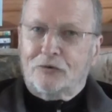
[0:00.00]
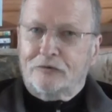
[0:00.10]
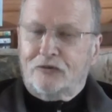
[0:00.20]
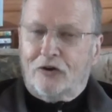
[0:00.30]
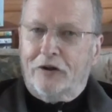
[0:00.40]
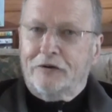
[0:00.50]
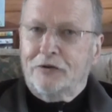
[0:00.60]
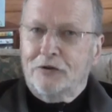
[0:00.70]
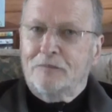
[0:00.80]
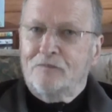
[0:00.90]
sort of try and
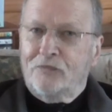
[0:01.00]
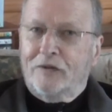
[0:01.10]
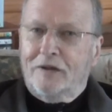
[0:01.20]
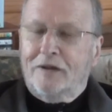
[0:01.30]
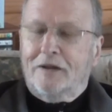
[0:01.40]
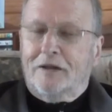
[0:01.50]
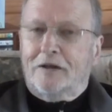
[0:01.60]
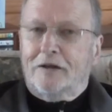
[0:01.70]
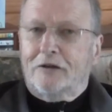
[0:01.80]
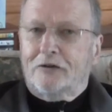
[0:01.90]
do them
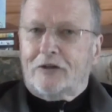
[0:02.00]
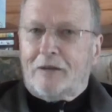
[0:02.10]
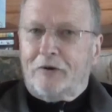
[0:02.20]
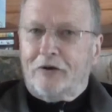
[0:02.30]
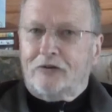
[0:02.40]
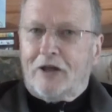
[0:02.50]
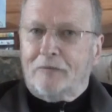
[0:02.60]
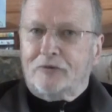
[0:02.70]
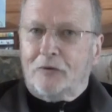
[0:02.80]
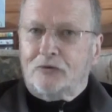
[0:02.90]
step by
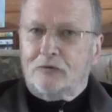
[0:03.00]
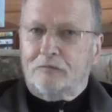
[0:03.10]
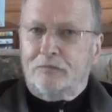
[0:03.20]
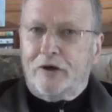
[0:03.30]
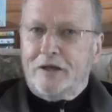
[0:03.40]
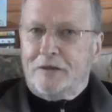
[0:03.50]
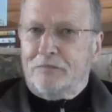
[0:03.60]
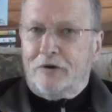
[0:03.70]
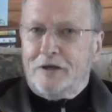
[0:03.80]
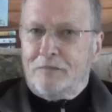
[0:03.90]
step. So it's all
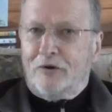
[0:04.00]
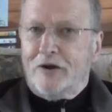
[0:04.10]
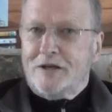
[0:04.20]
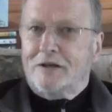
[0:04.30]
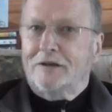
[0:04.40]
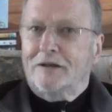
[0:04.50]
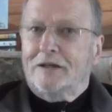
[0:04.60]
brake, brake, brake,